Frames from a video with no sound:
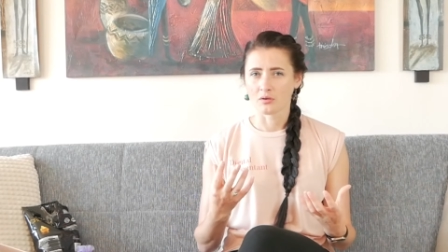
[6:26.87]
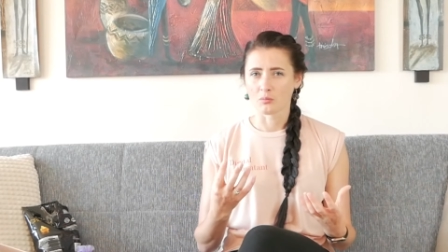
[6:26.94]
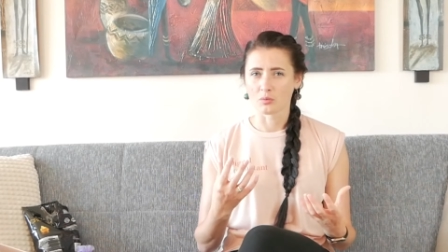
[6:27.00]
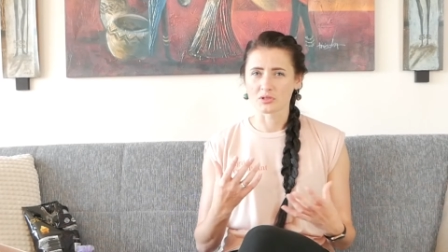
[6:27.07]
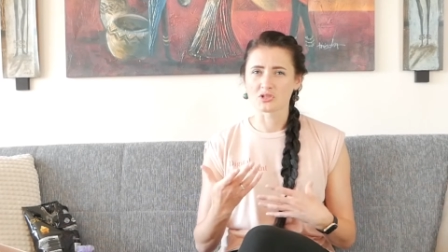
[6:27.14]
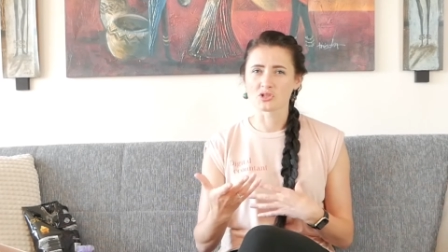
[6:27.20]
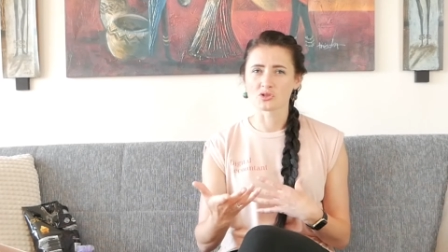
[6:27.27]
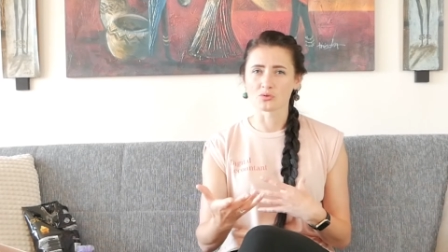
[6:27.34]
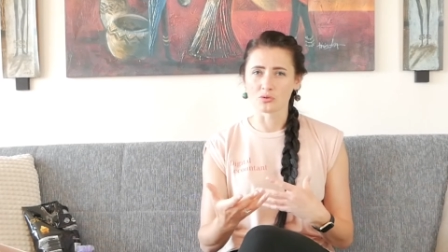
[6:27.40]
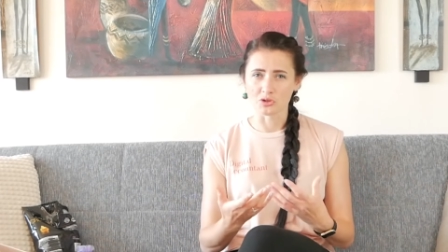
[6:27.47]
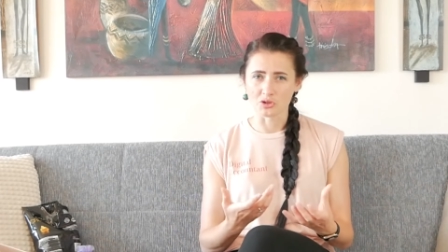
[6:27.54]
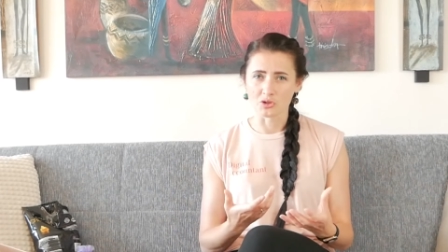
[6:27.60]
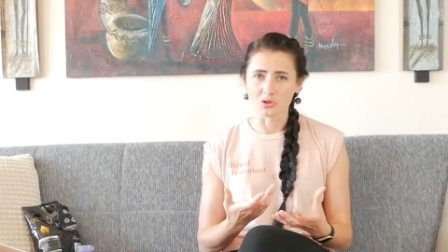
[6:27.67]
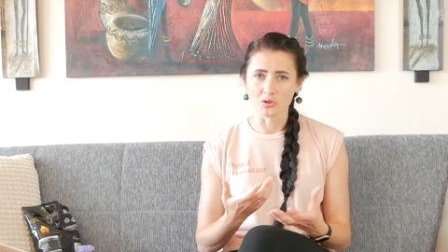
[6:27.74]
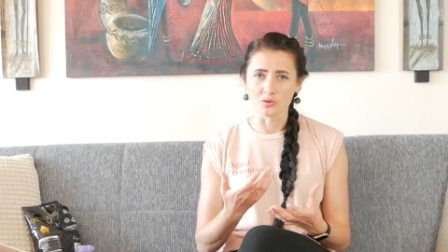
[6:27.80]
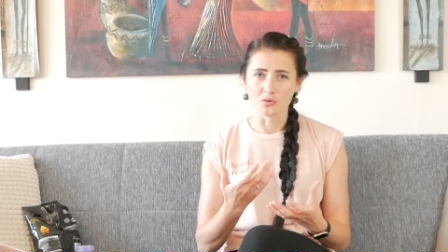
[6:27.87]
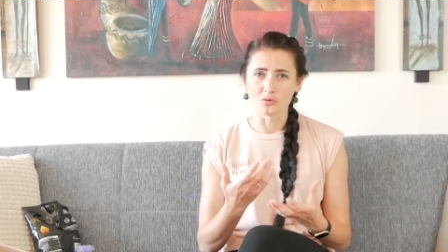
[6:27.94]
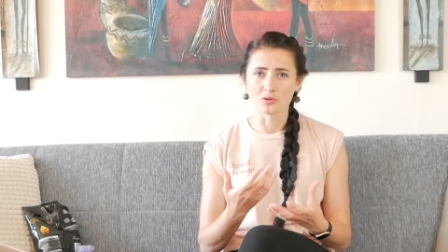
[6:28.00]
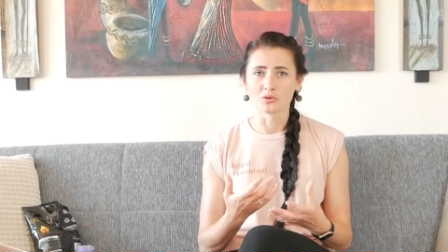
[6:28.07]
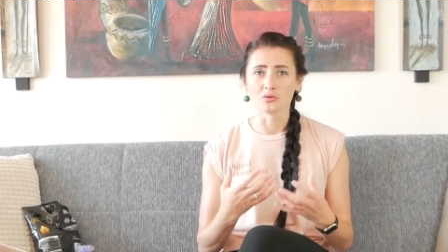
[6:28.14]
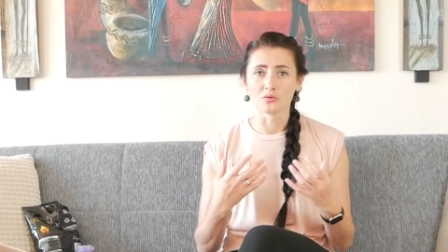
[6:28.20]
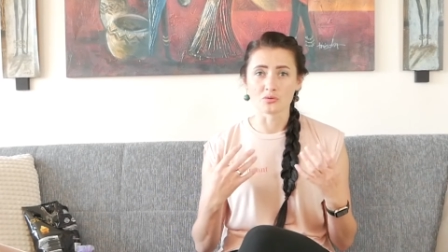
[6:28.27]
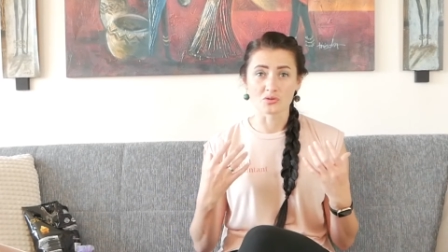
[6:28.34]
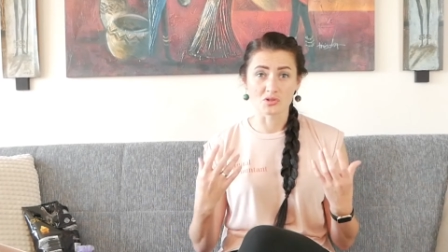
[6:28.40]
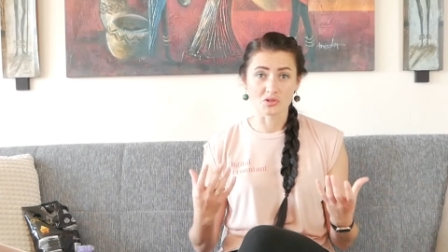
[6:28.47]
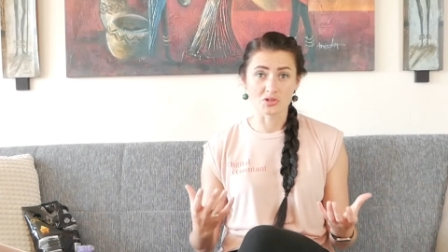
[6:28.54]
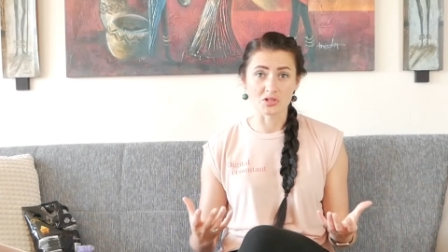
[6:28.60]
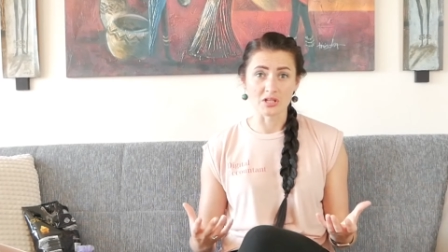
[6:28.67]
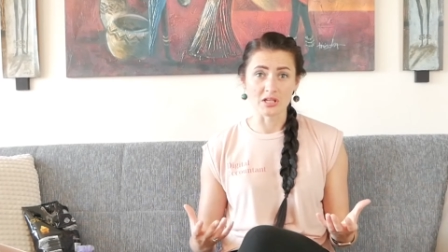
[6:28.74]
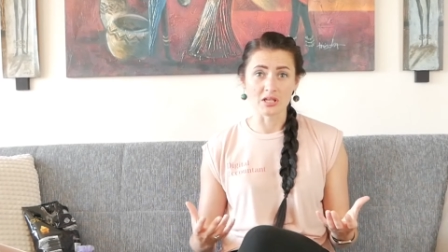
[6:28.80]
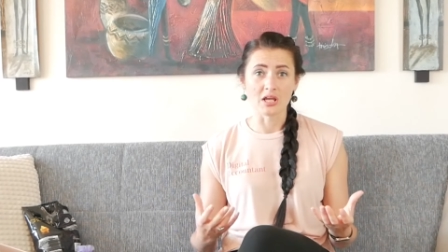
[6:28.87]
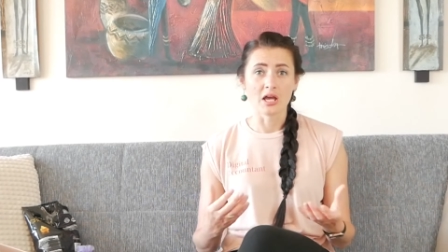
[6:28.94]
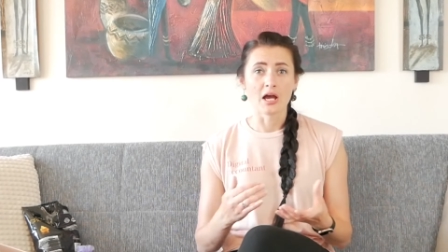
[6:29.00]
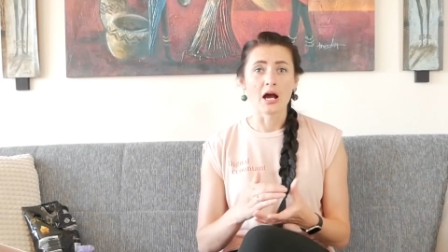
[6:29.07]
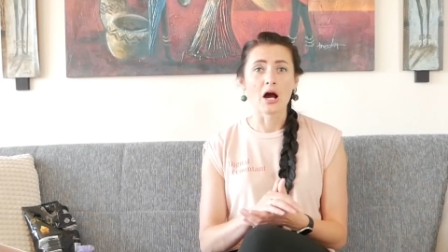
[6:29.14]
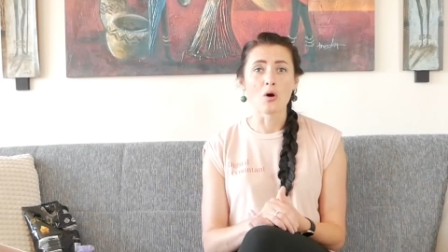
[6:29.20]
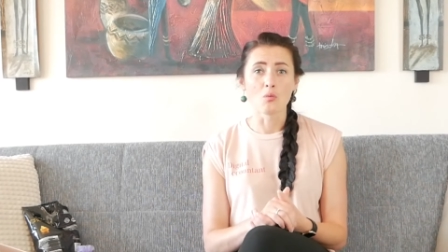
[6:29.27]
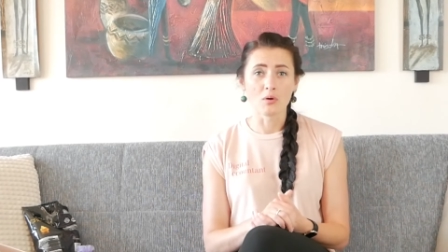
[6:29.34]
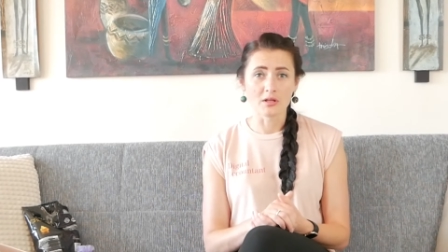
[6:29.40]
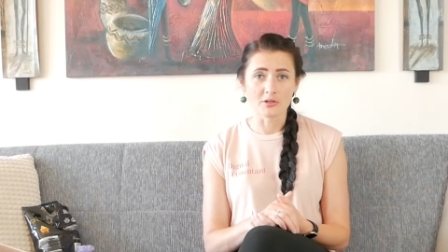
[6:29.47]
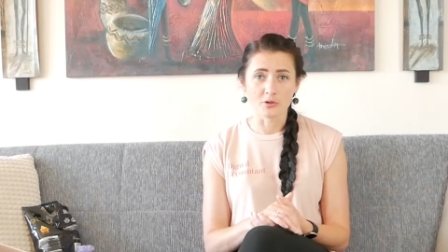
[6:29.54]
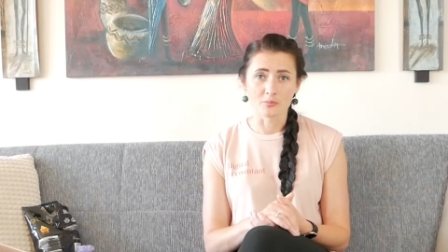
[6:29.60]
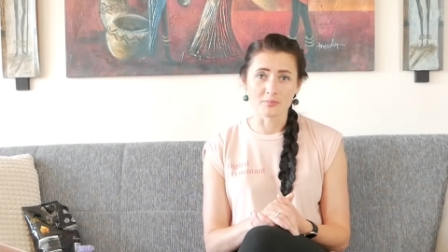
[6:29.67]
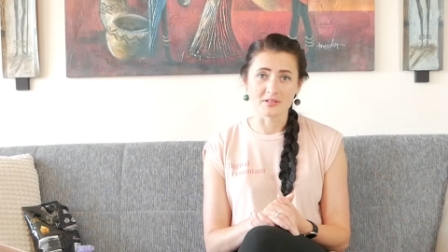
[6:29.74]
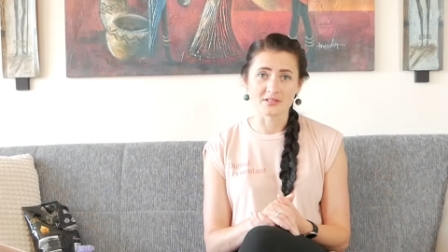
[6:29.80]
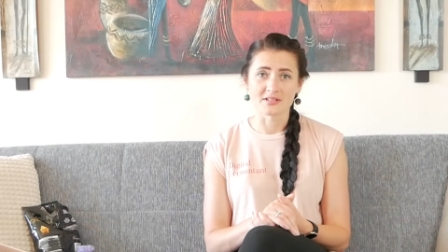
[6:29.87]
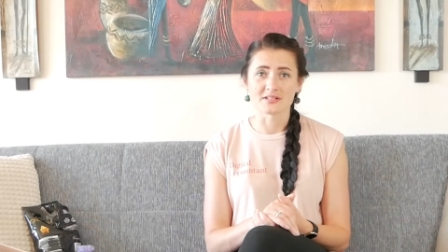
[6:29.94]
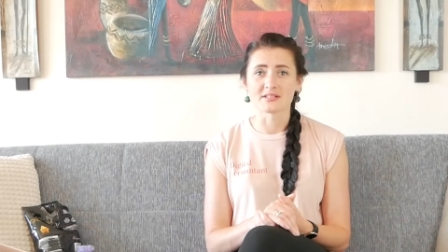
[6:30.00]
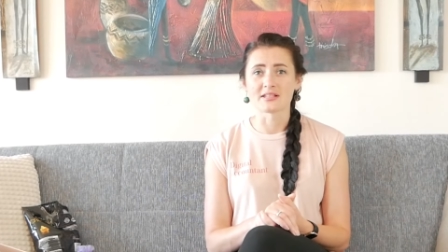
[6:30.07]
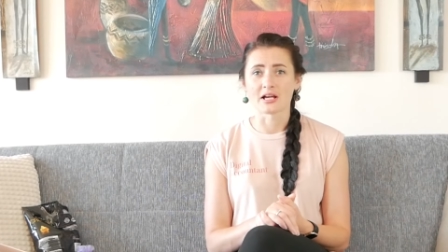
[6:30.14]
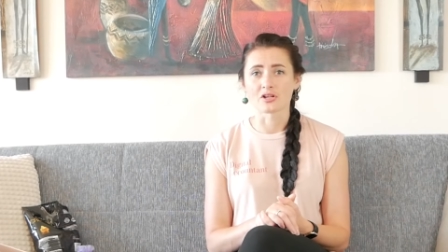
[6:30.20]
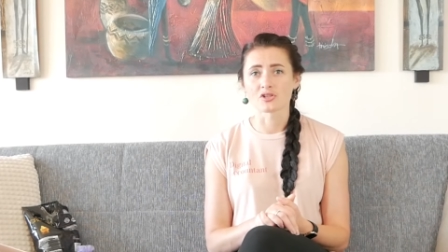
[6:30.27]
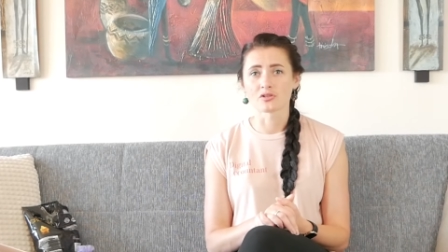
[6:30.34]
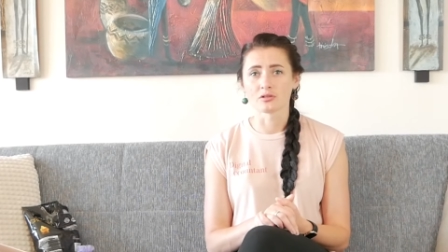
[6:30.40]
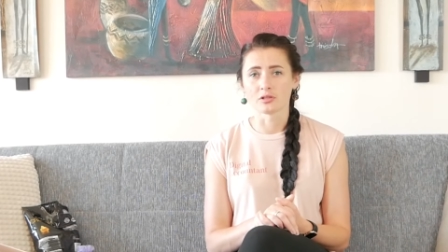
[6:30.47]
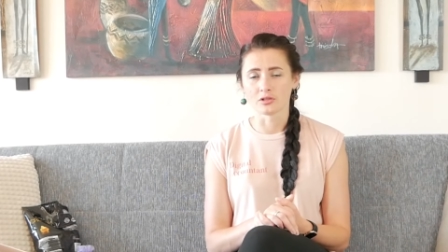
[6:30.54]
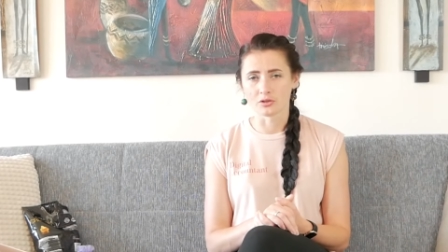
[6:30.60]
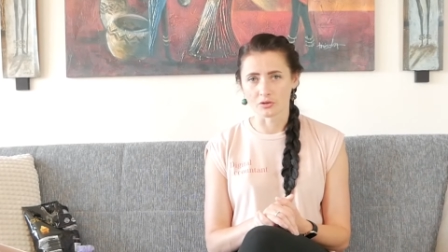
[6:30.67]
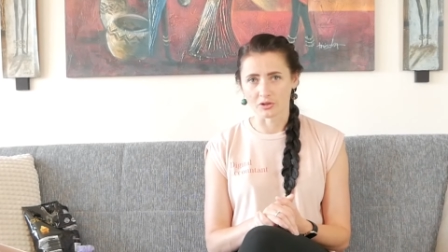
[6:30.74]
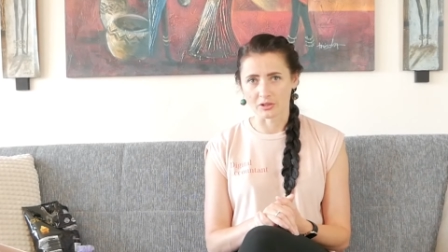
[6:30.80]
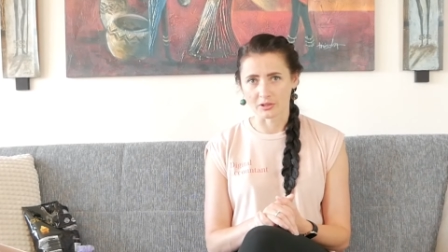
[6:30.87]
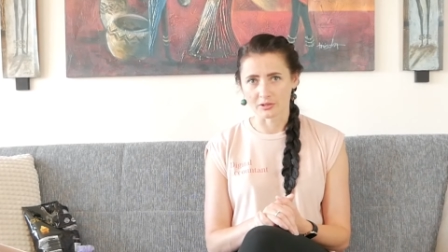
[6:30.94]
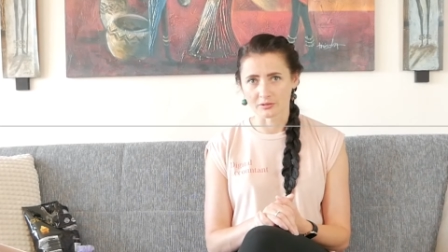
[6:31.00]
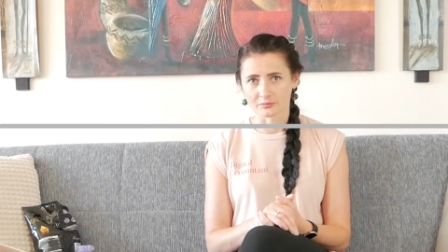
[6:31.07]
what suit you to see how well your business is actually doing.